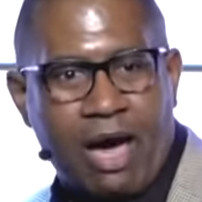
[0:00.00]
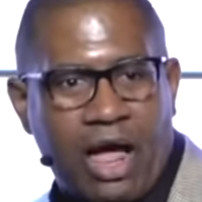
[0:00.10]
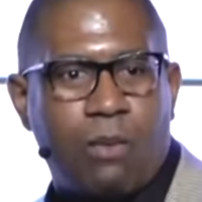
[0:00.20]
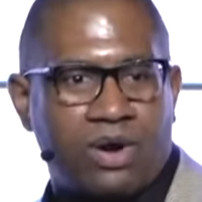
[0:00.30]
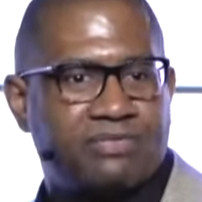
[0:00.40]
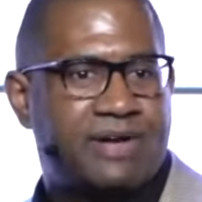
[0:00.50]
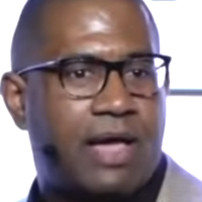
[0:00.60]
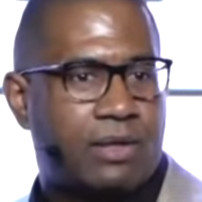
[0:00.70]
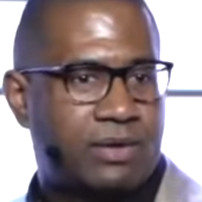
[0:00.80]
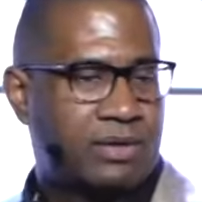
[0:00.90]
model I want to
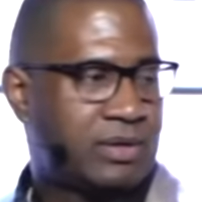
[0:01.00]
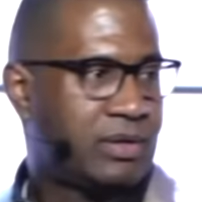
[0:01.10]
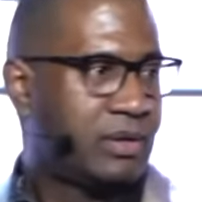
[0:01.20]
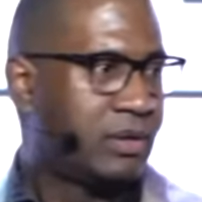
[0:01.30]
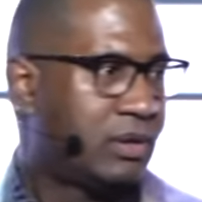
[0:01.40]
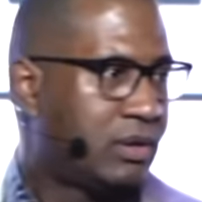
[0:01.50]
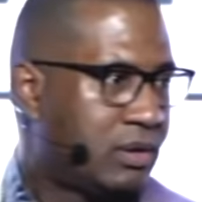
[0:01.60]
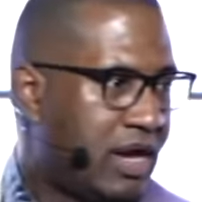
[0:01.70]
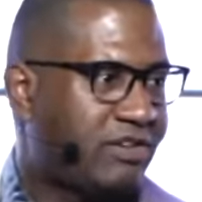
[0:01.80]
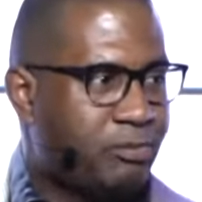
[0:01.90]
follow.
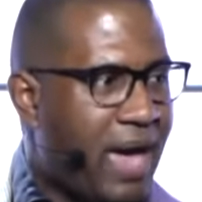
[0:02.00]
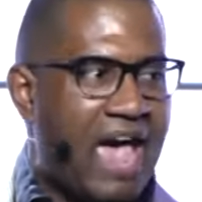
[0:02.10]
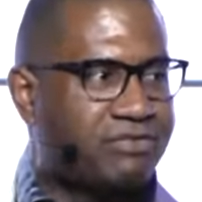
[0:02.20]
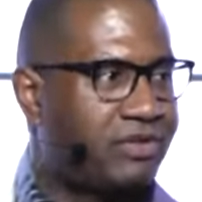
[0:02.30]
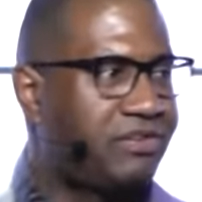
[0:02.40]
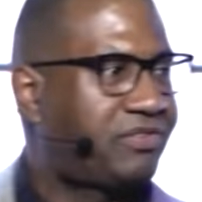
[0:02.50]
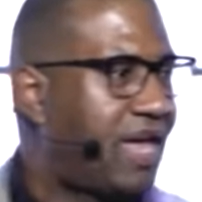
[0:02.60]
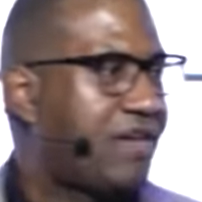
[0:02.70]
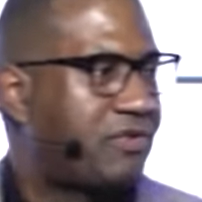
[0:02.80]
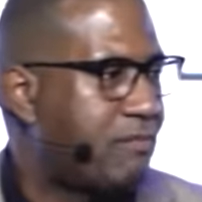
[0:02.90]
He said, Pastor, this
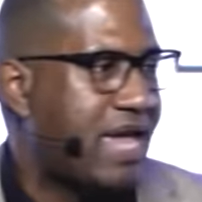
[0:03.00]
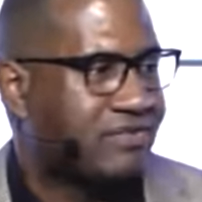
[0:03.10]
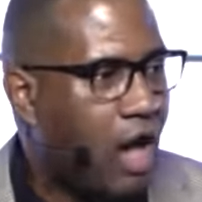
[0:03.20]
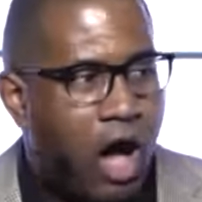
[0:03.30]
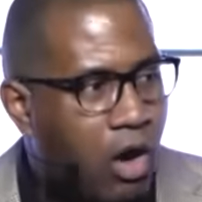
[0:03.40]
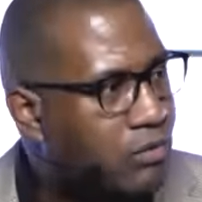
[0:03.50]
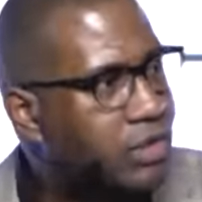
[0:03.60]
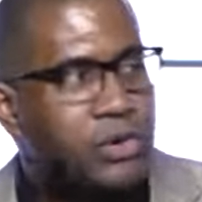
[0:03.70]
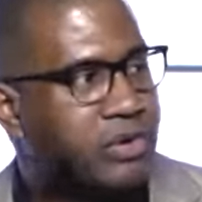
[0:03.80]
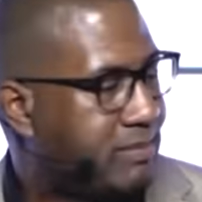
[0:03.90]
thing for me is all
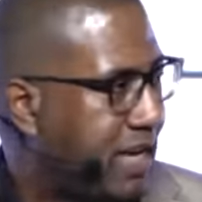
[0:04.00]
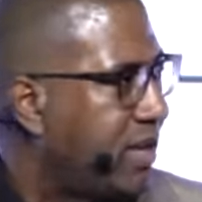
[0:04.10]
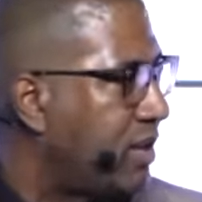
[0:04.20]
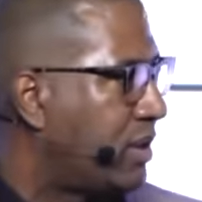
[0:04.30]
new to me.